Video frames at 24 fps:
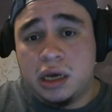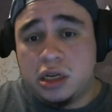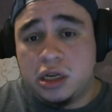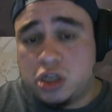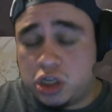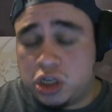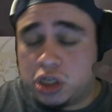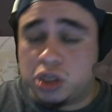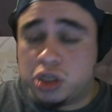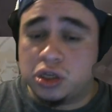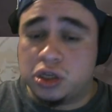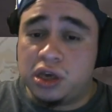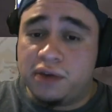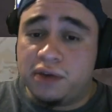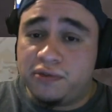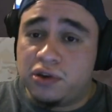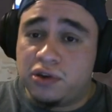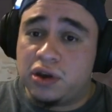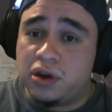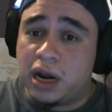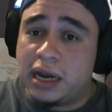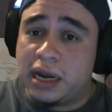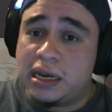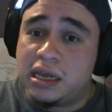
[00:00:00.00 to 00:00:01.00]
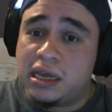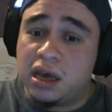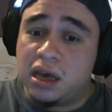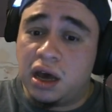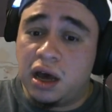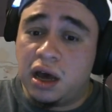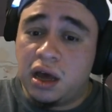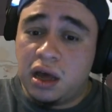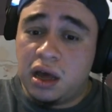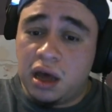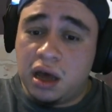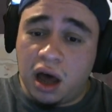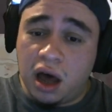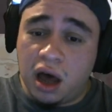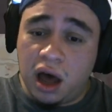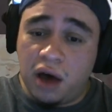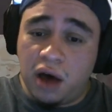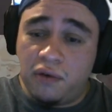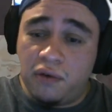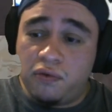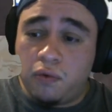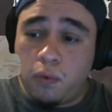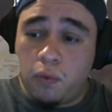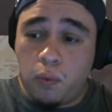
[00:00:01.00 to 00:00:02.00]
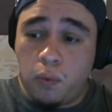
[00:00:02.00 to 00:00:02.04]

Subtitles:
just so you have a good idea of